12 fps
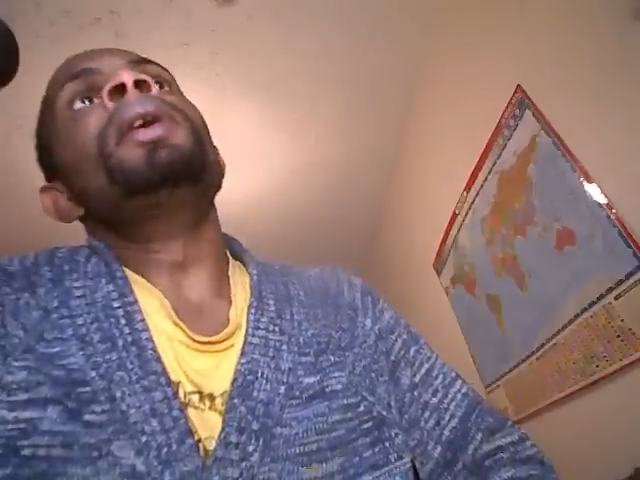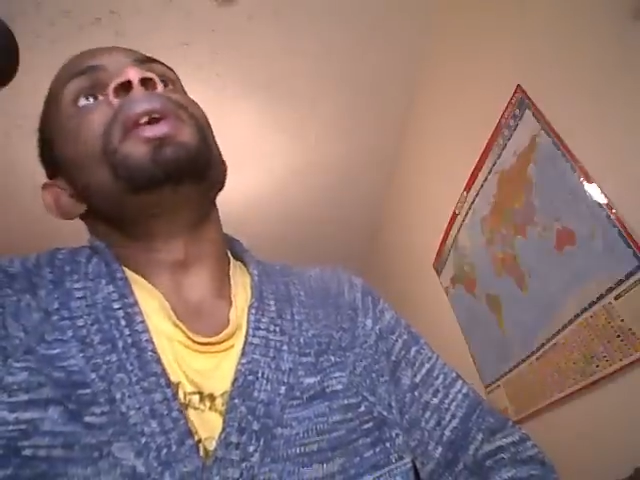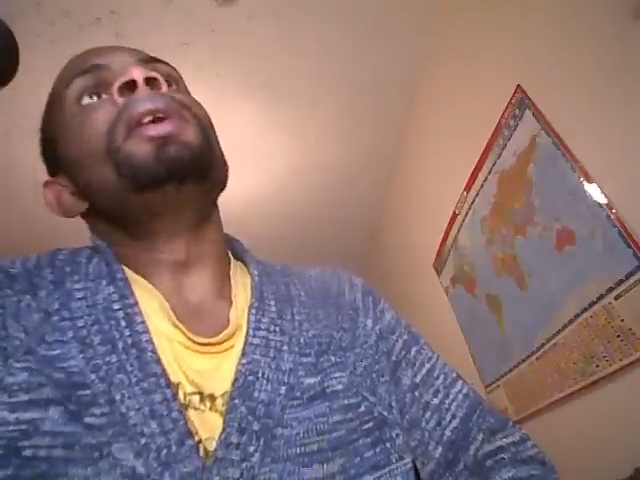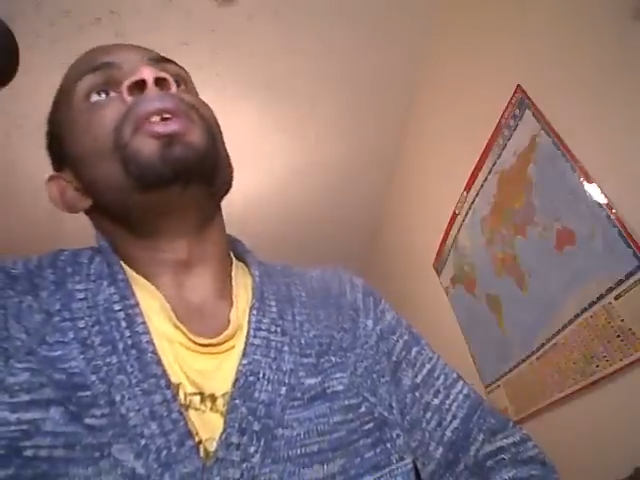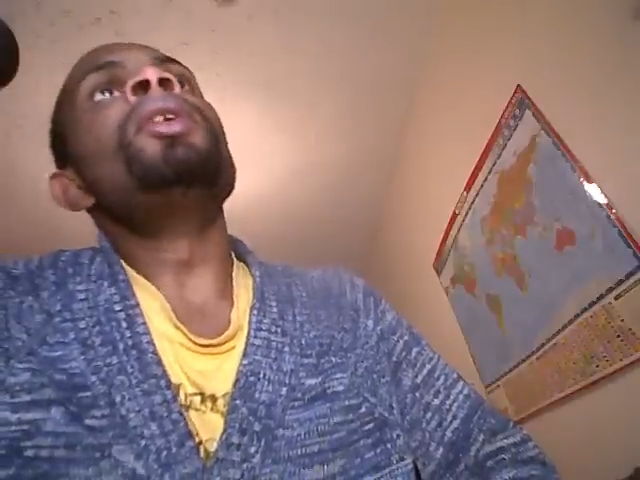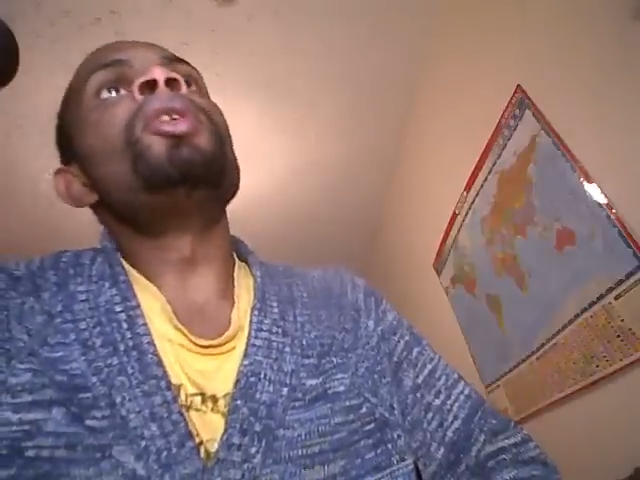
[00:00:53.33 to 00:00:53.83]

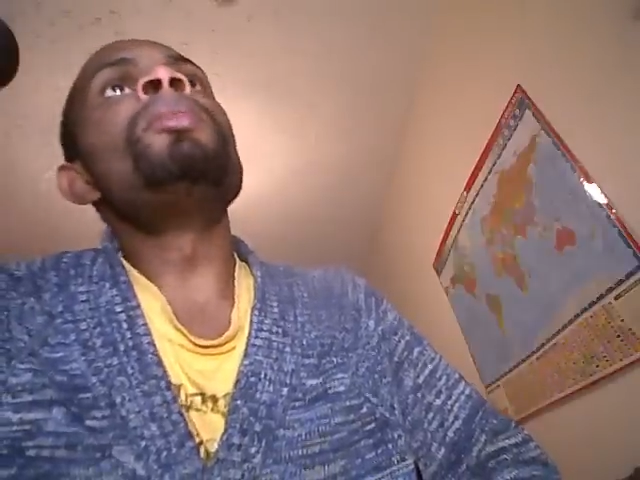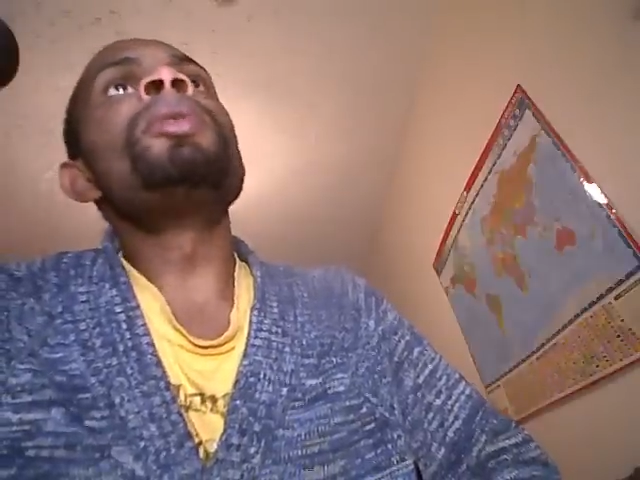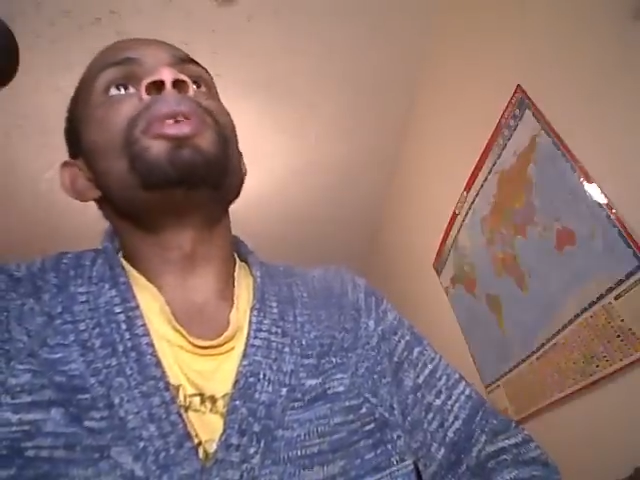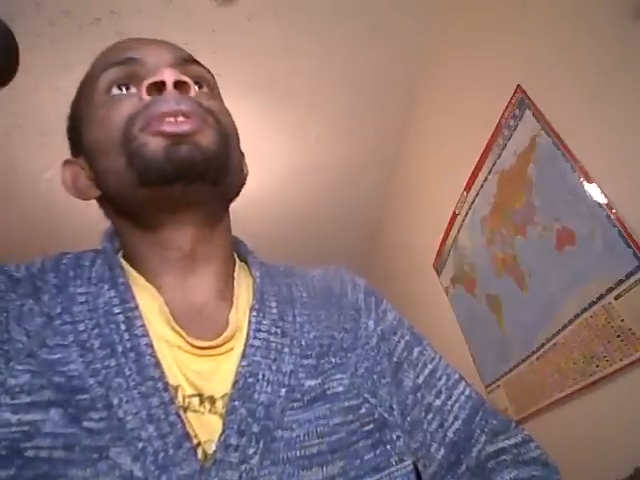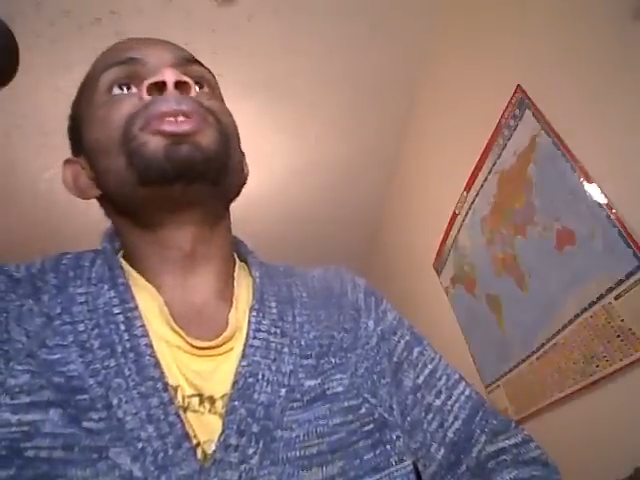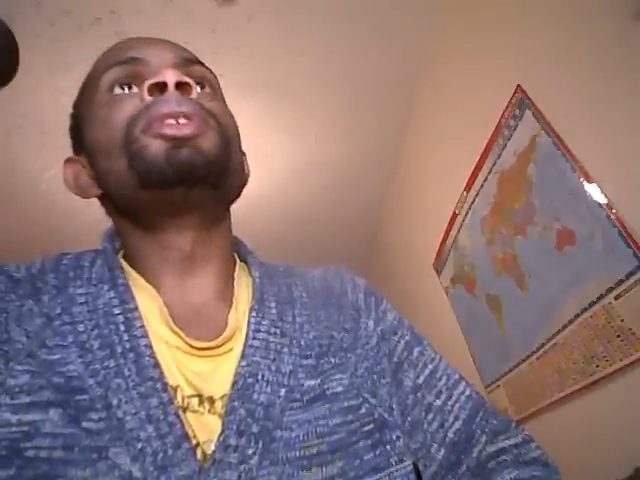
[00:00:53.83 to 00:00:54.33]
in
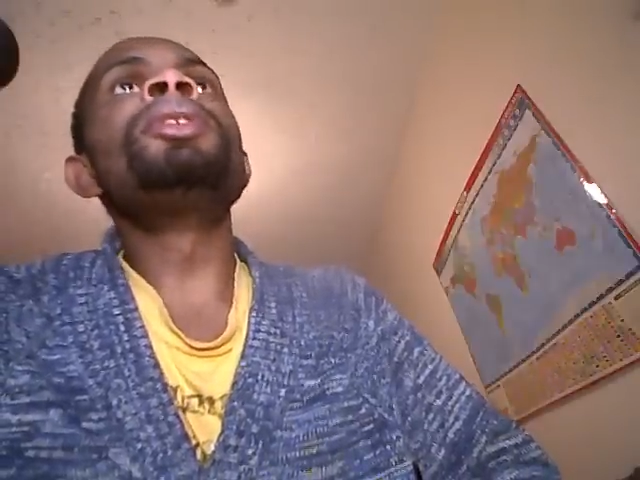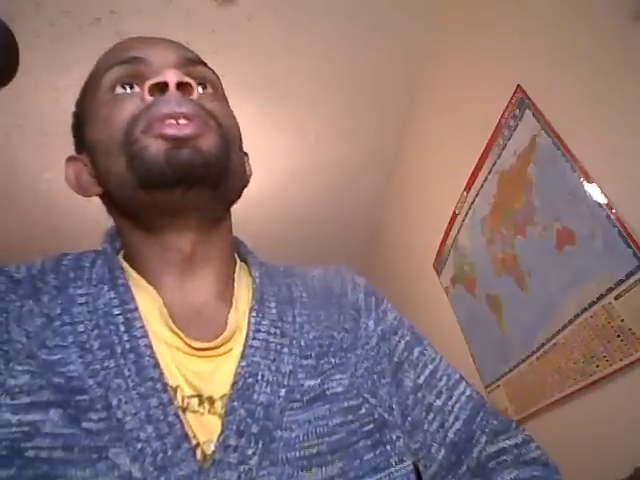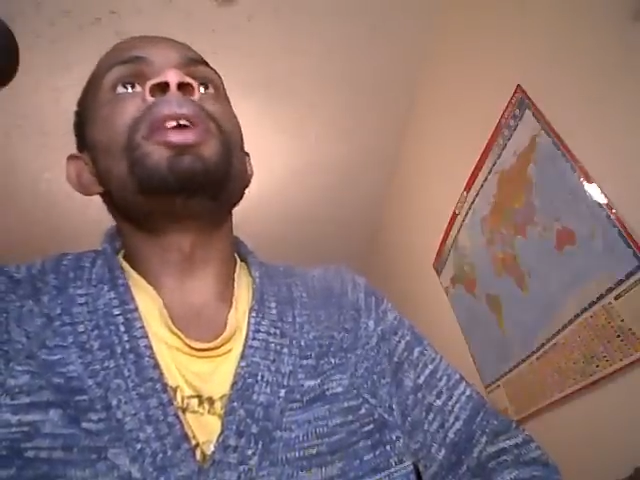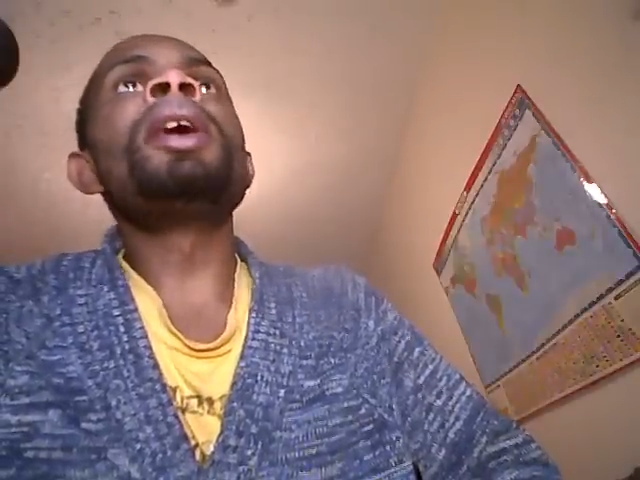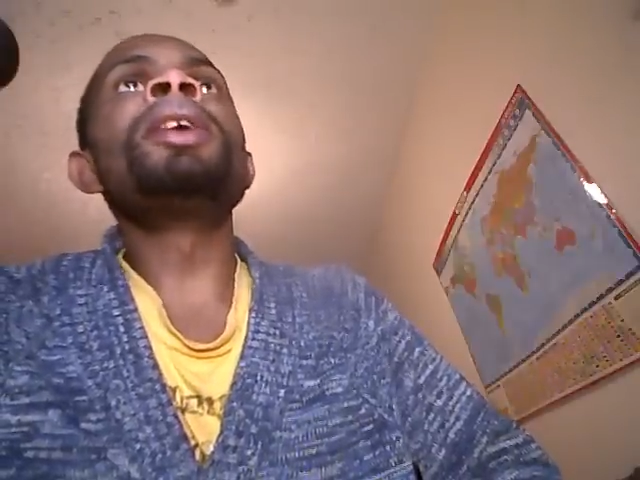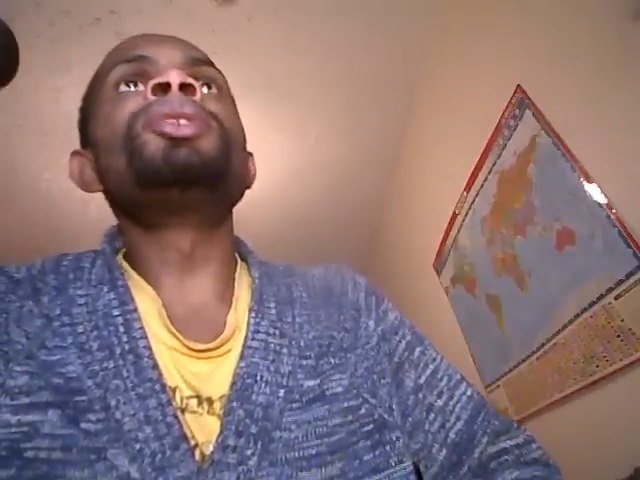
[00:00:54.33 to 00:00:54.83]
Homerton
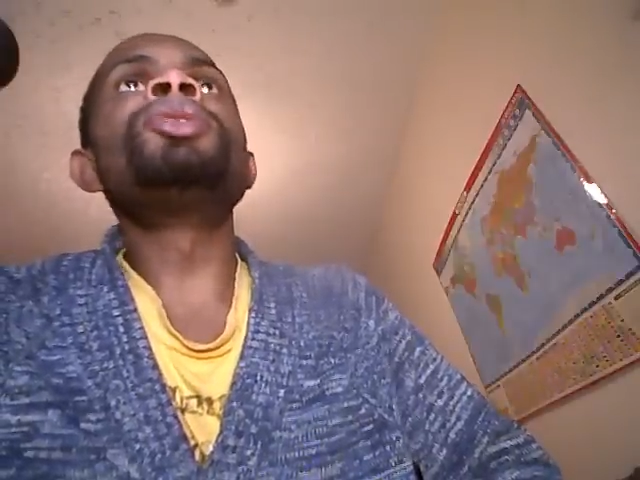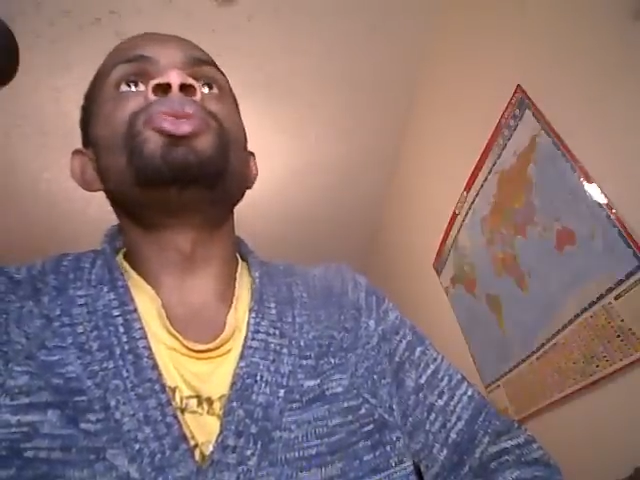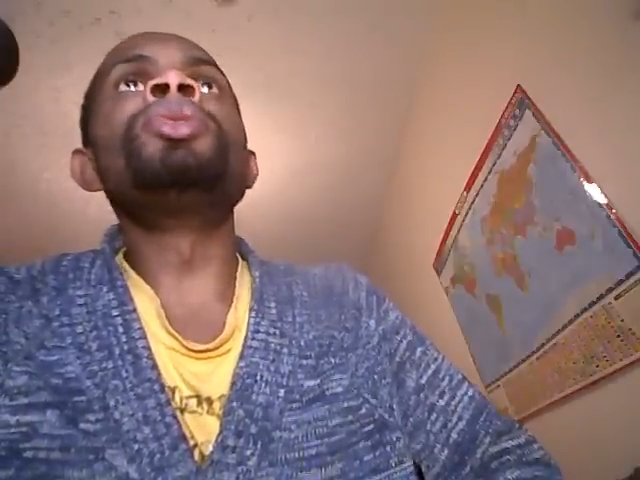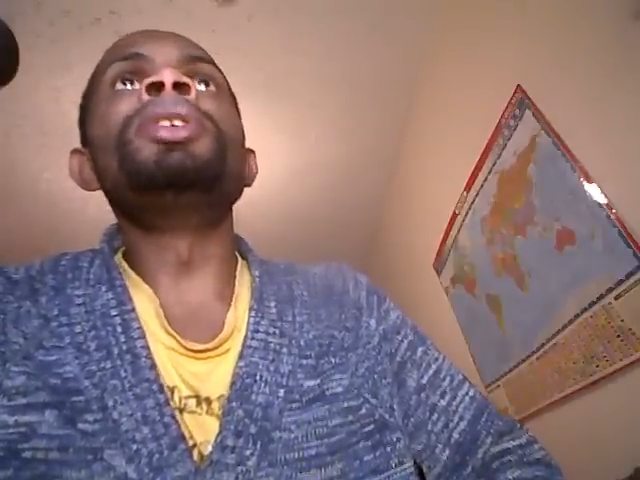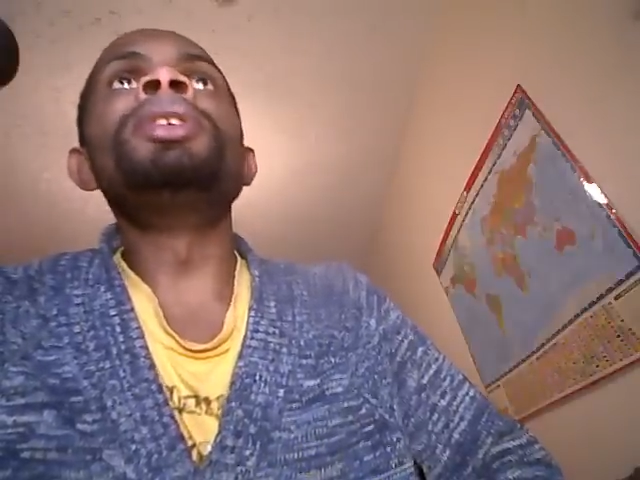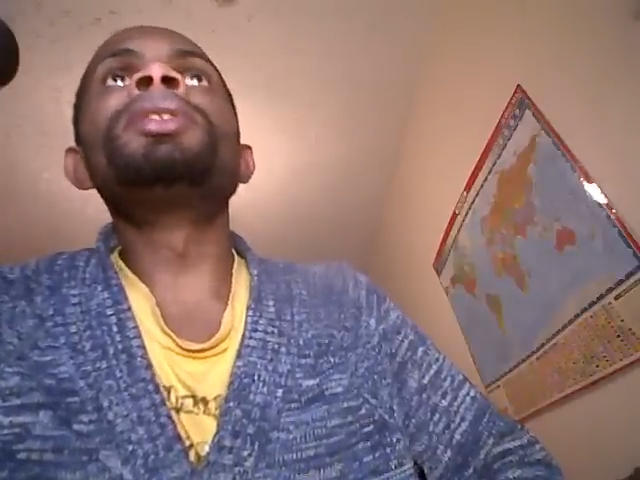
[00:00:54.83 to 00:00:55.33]
High
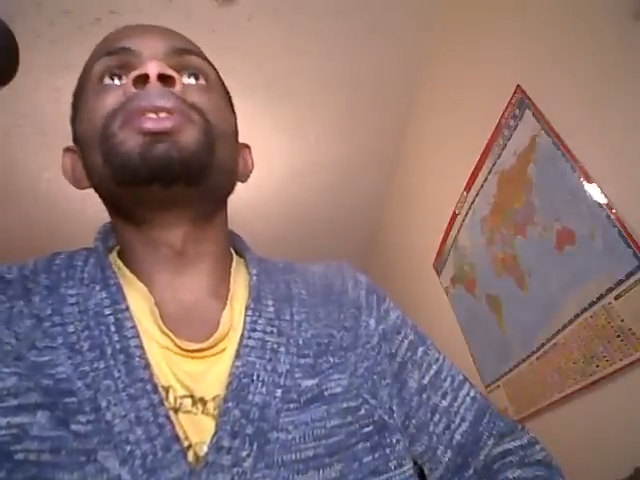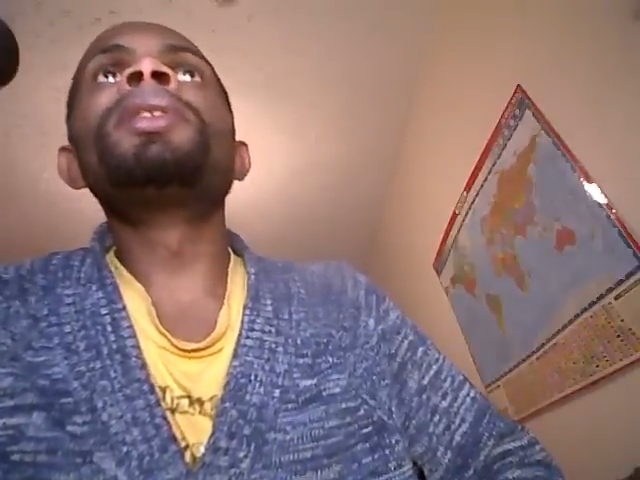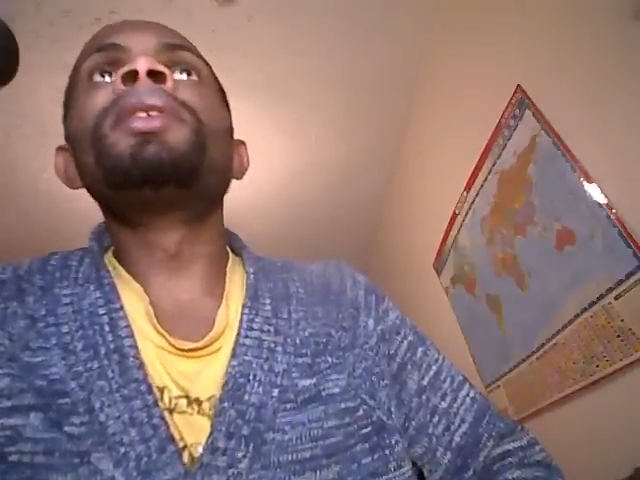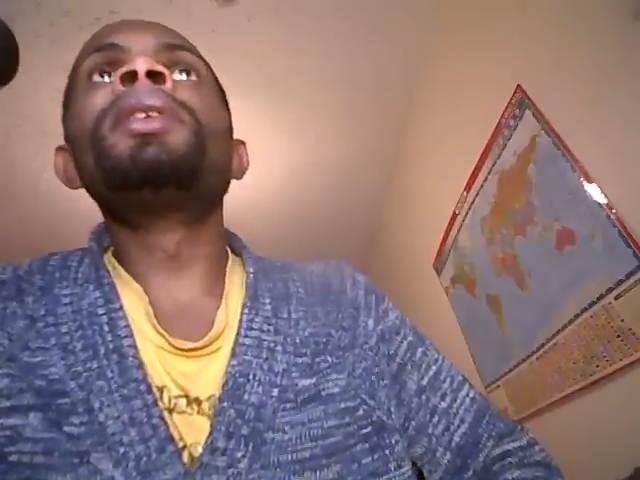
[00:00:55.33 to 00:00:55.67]
Street